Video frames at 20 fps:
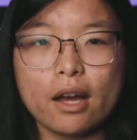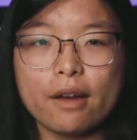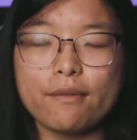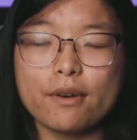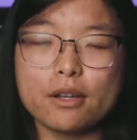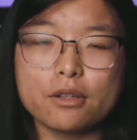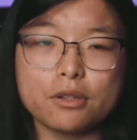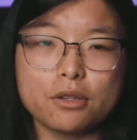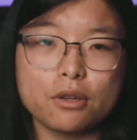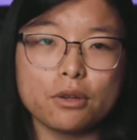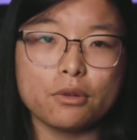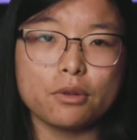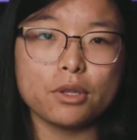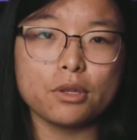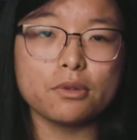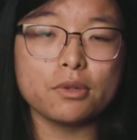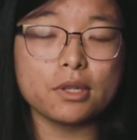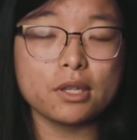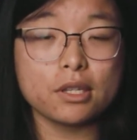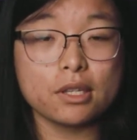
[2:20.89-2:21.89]
I've also
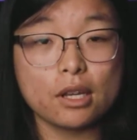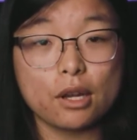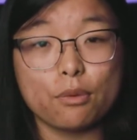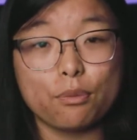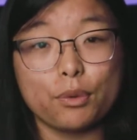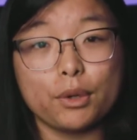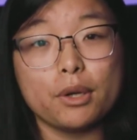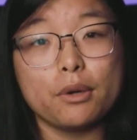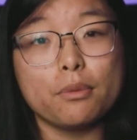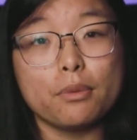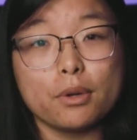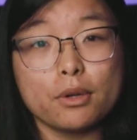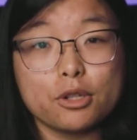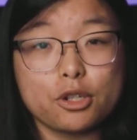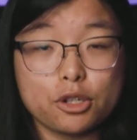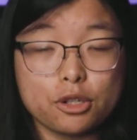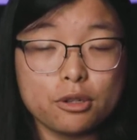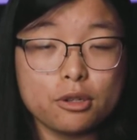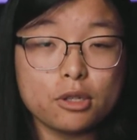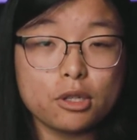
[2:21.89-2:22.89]
used this on real world
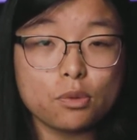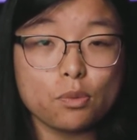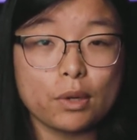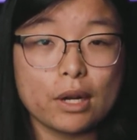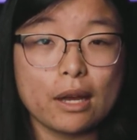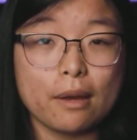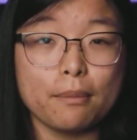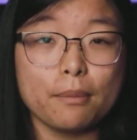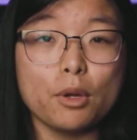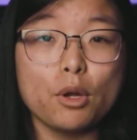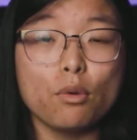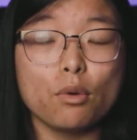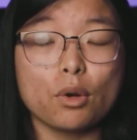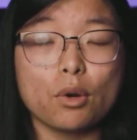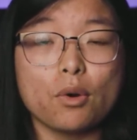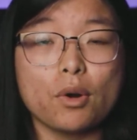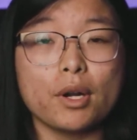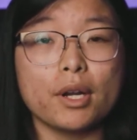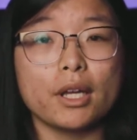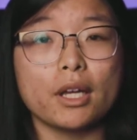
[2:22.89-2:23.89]
shoots when I'm
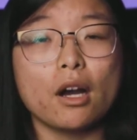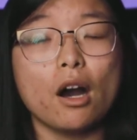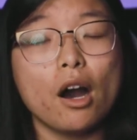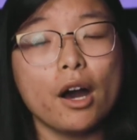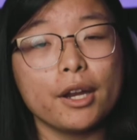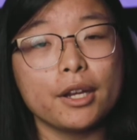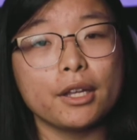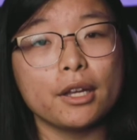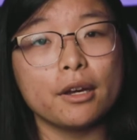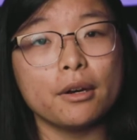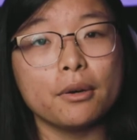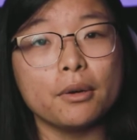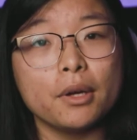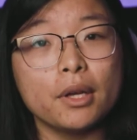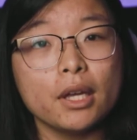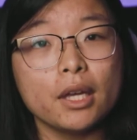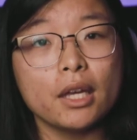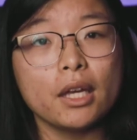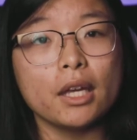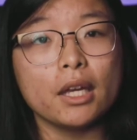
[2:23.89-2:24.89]
recording audio
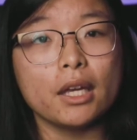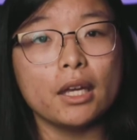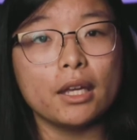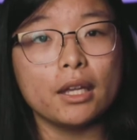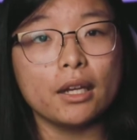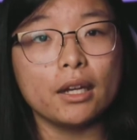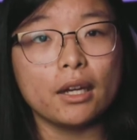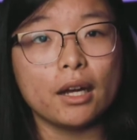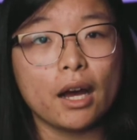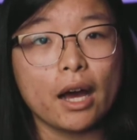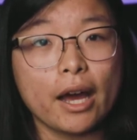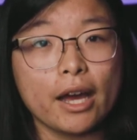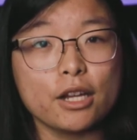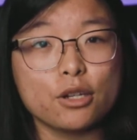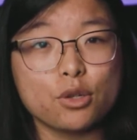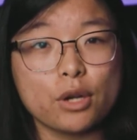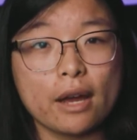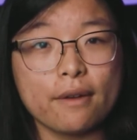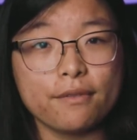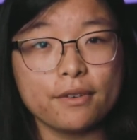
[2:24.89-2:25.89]
in a high
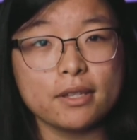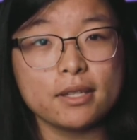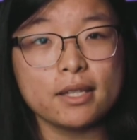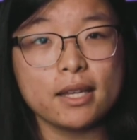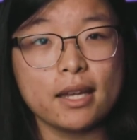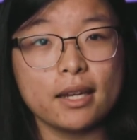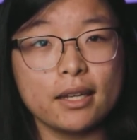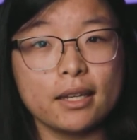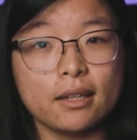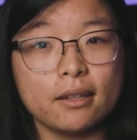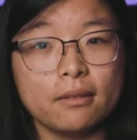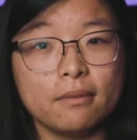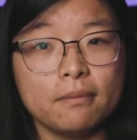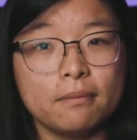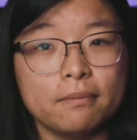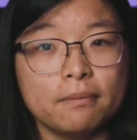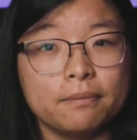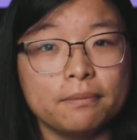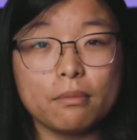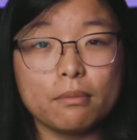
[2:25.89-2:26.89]
traffic setting.
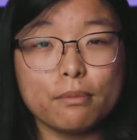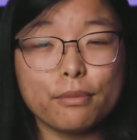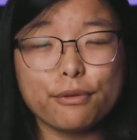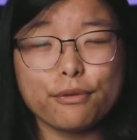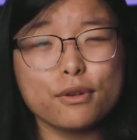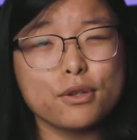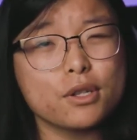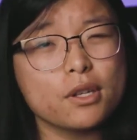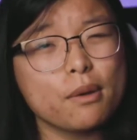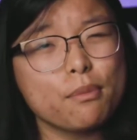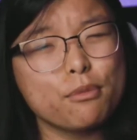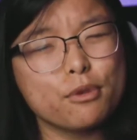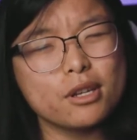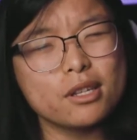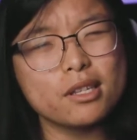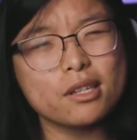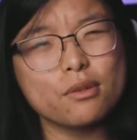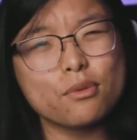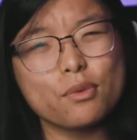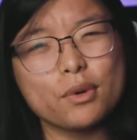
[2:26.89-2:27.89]
But for some
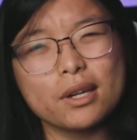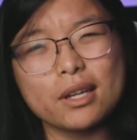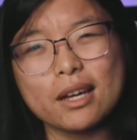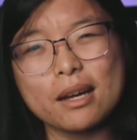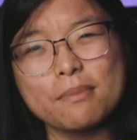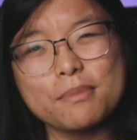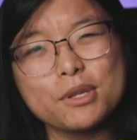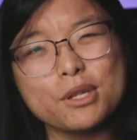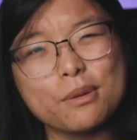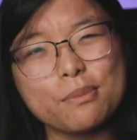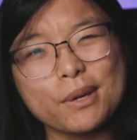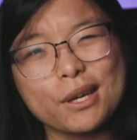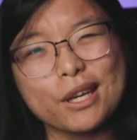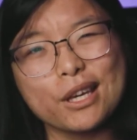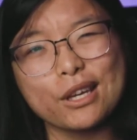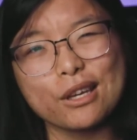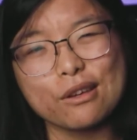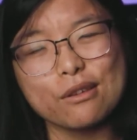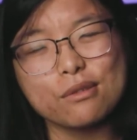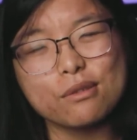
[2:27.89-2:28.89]
reason, when it comes to
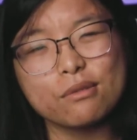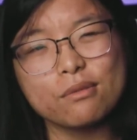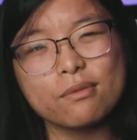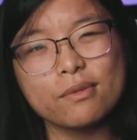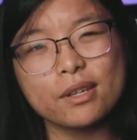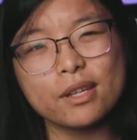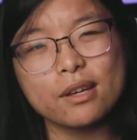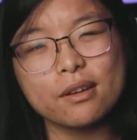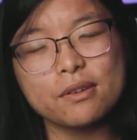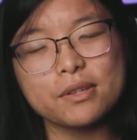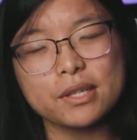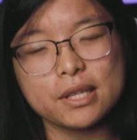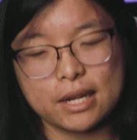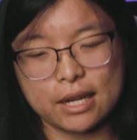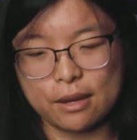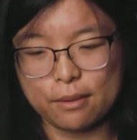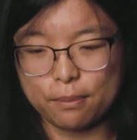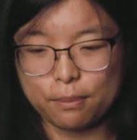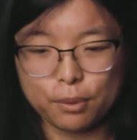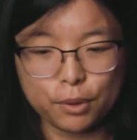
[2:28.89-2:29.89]
making YouTube videos and
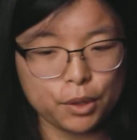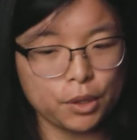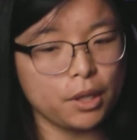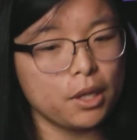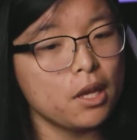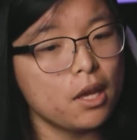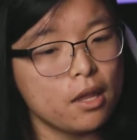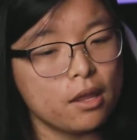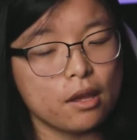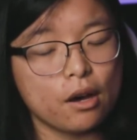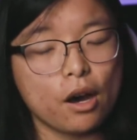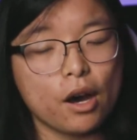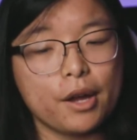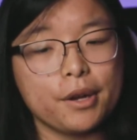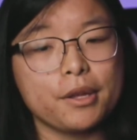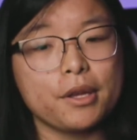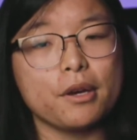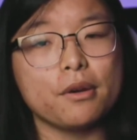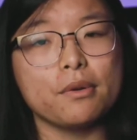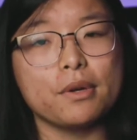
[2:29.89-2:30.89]
I put the
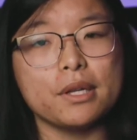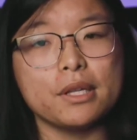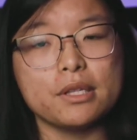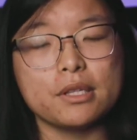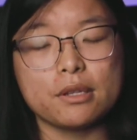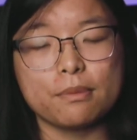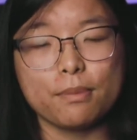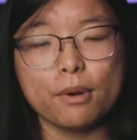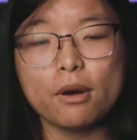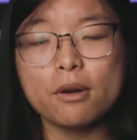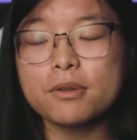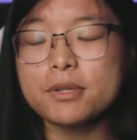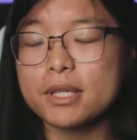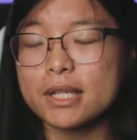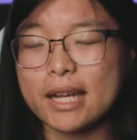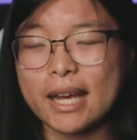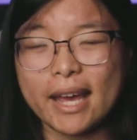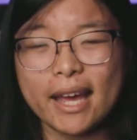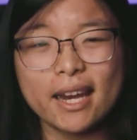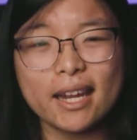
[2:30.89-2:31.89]
audio in to post
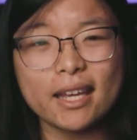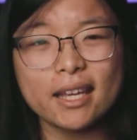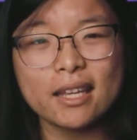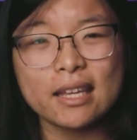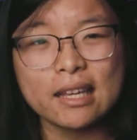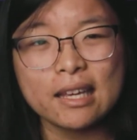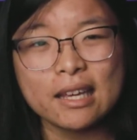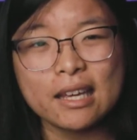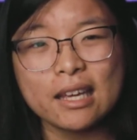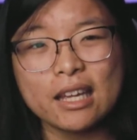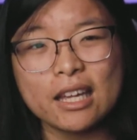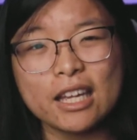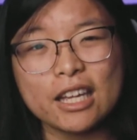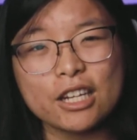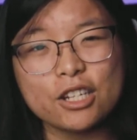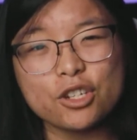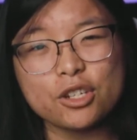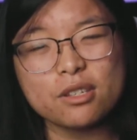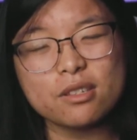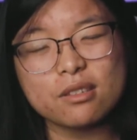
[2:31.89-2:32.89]
and I edit,
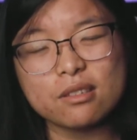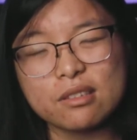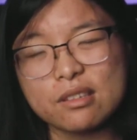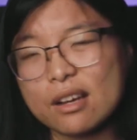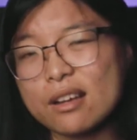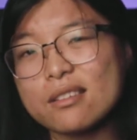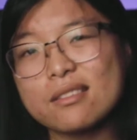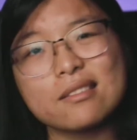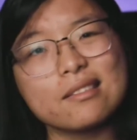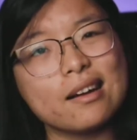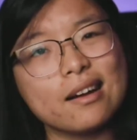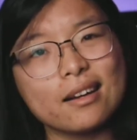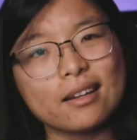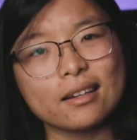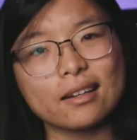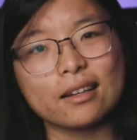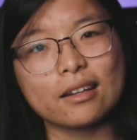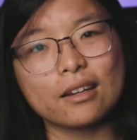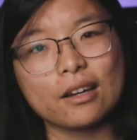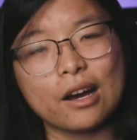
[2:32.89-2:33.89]
it just does not
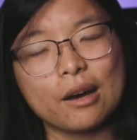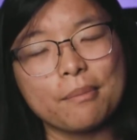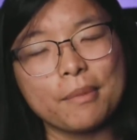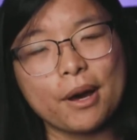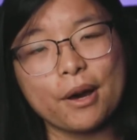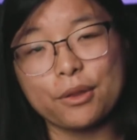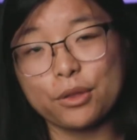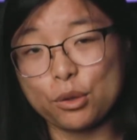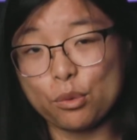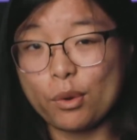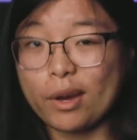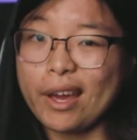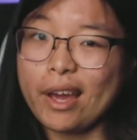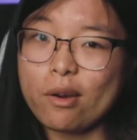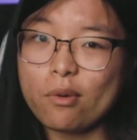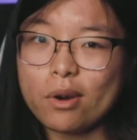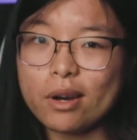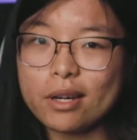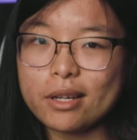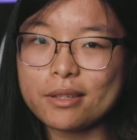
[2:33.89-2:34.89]
come out the way I
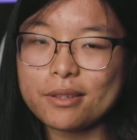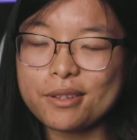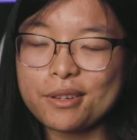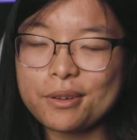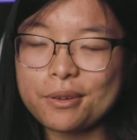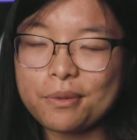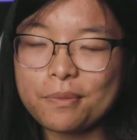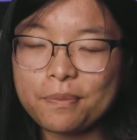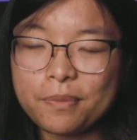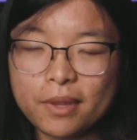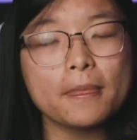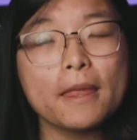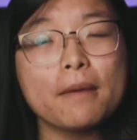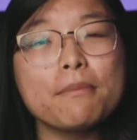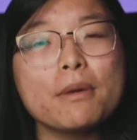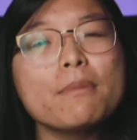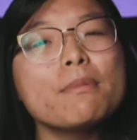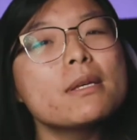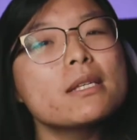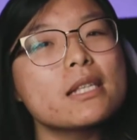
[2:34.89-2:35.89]
want it to. And
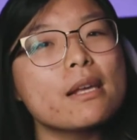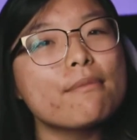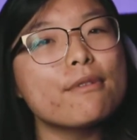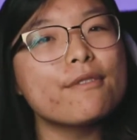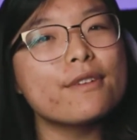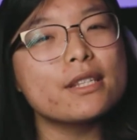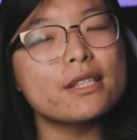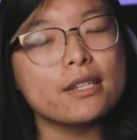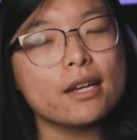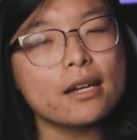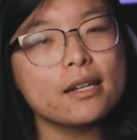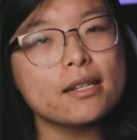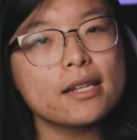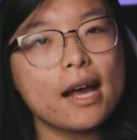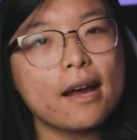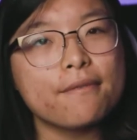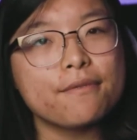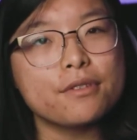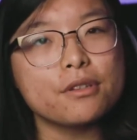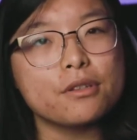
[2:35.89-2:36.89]
maybe some of it does
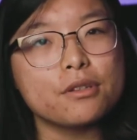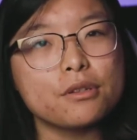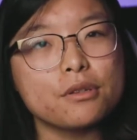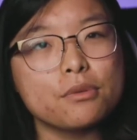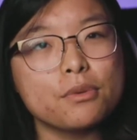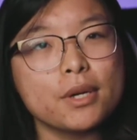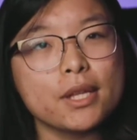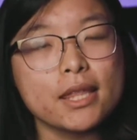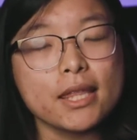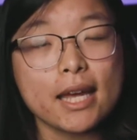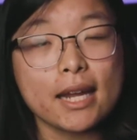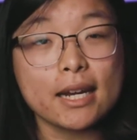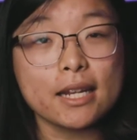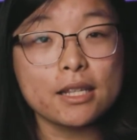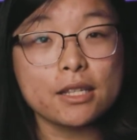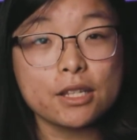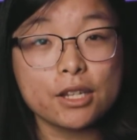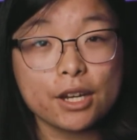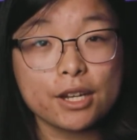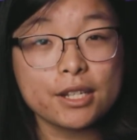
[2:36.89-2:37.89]
have to do with that
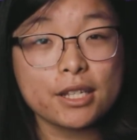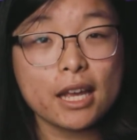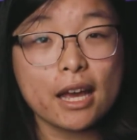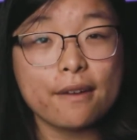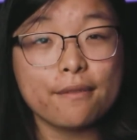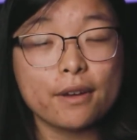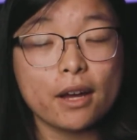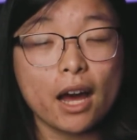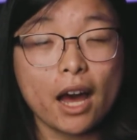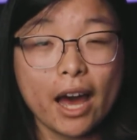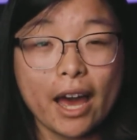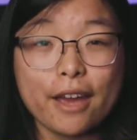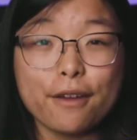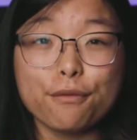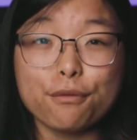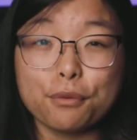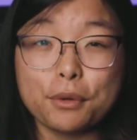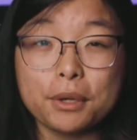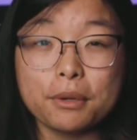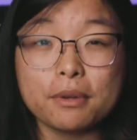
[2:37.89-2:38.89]
it does have a high
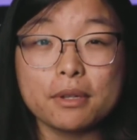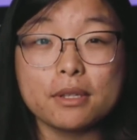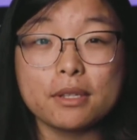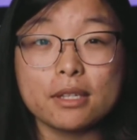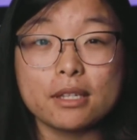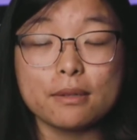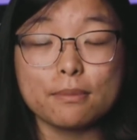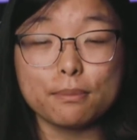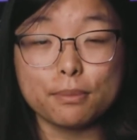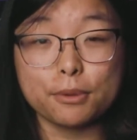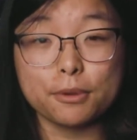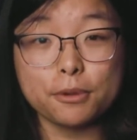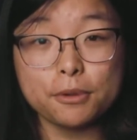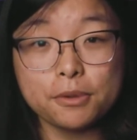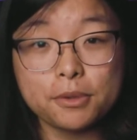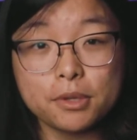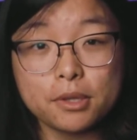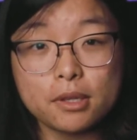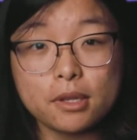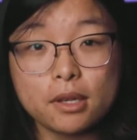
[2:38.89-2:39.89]
frequency
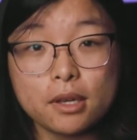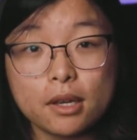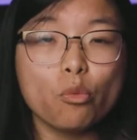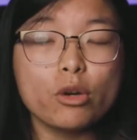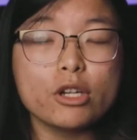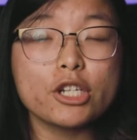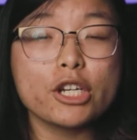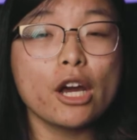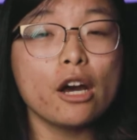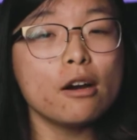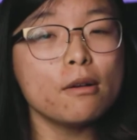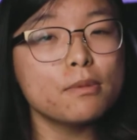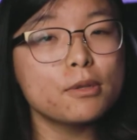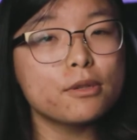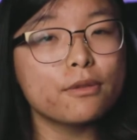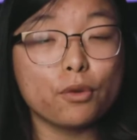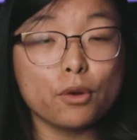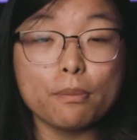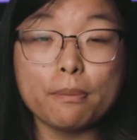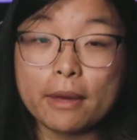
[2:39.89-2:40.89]
boost, which
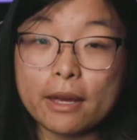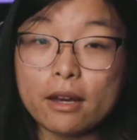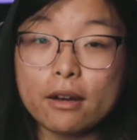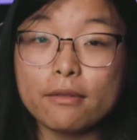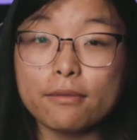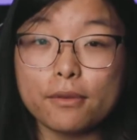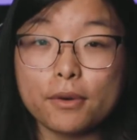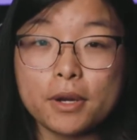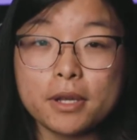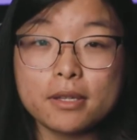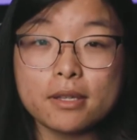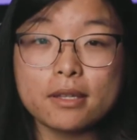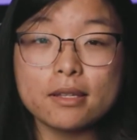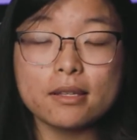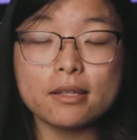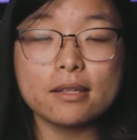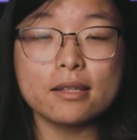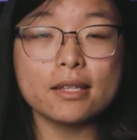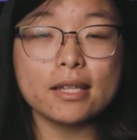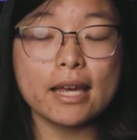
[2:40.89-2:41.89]
helps for male voices
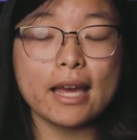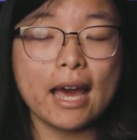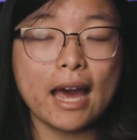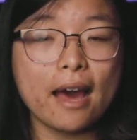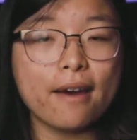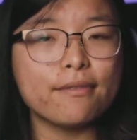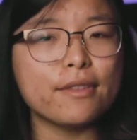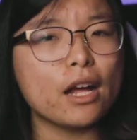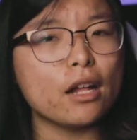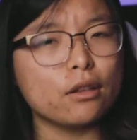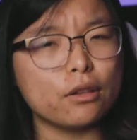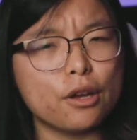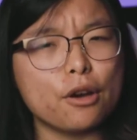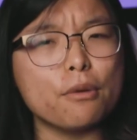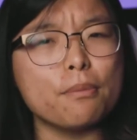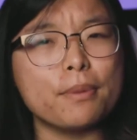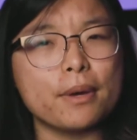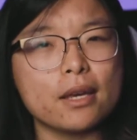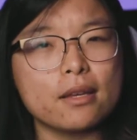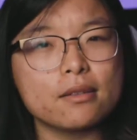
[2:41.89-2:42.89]
since they have that
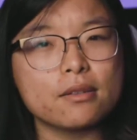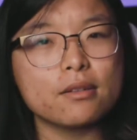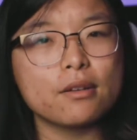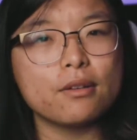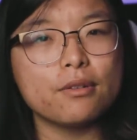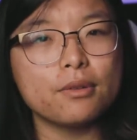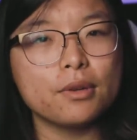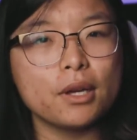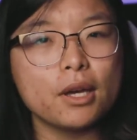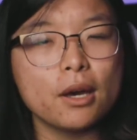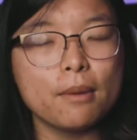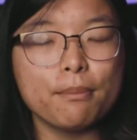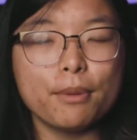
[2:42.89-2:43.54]
low bass tone.